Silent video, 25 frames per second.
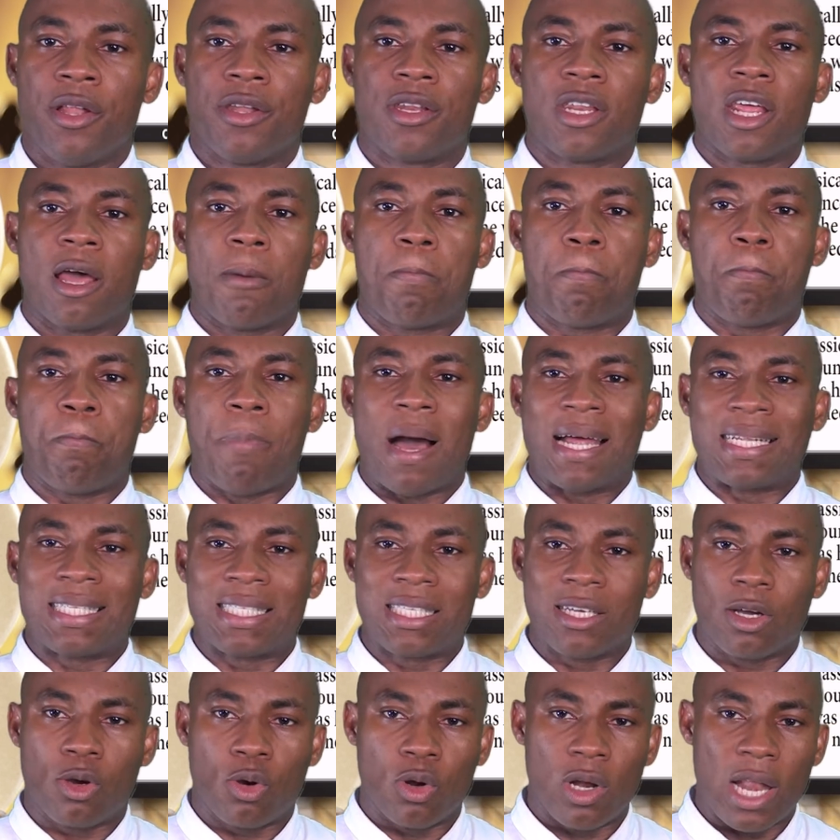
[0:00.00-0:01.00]
the
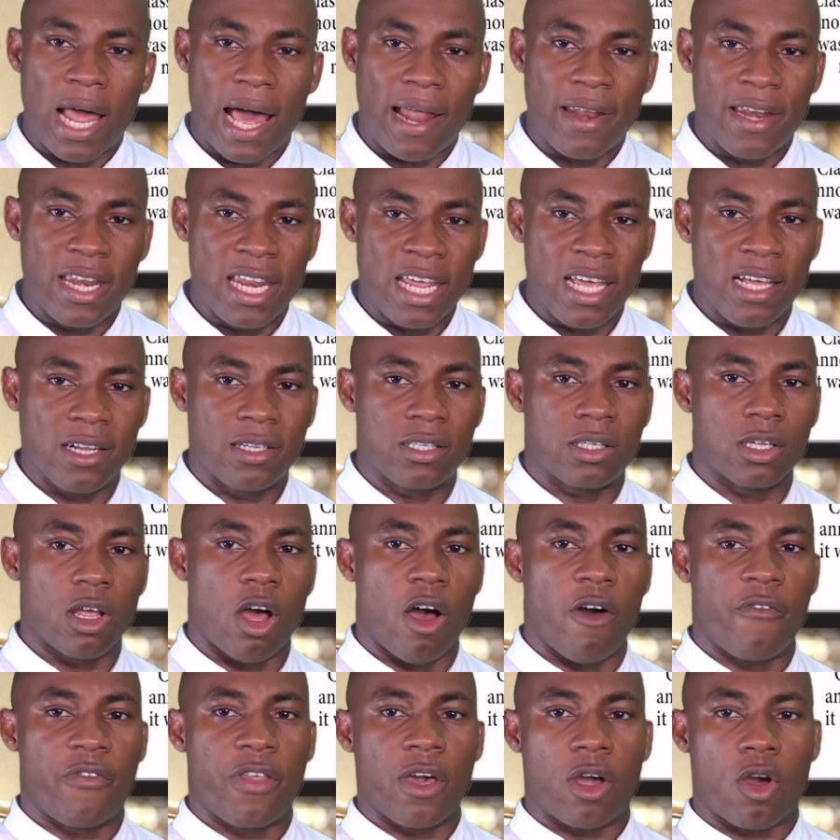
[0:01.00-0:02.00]
particular needs
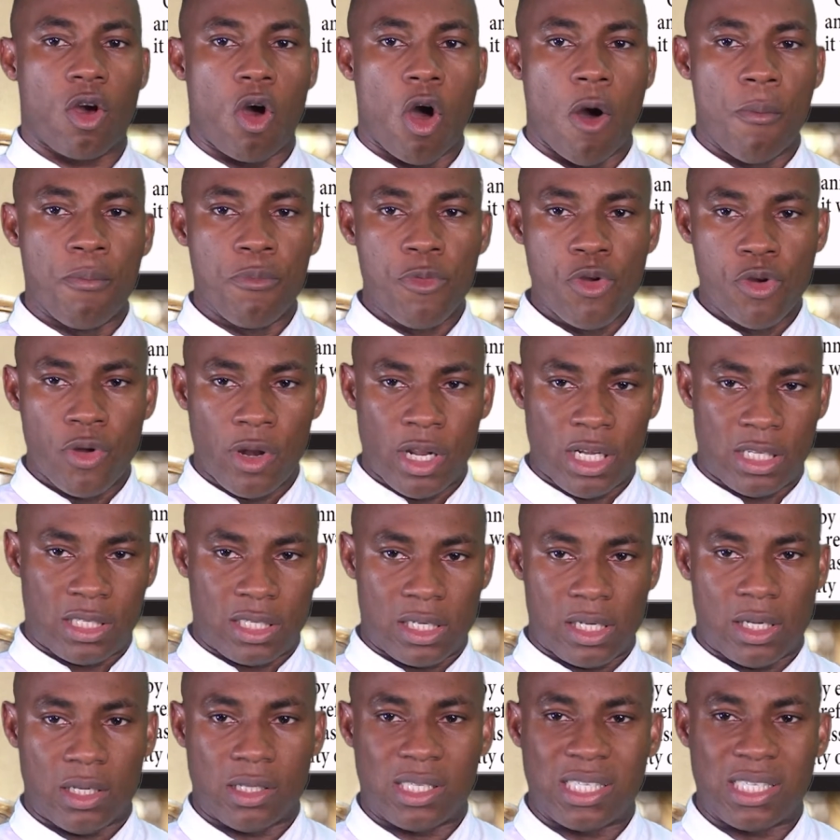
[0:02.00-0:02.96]
of the community